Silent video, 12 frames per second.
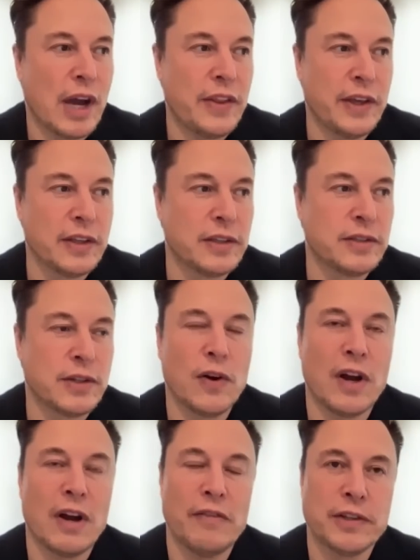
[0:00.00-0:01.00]
I think it's
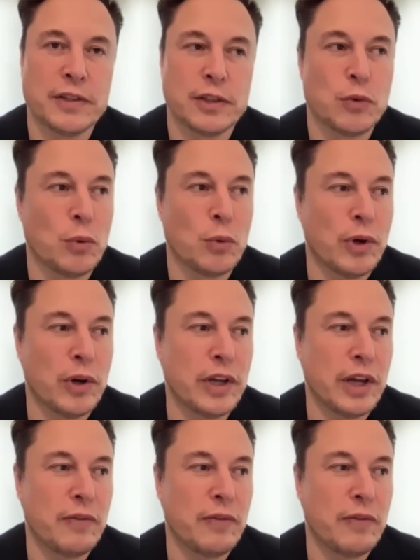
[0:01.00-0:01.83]
so obvious this will work.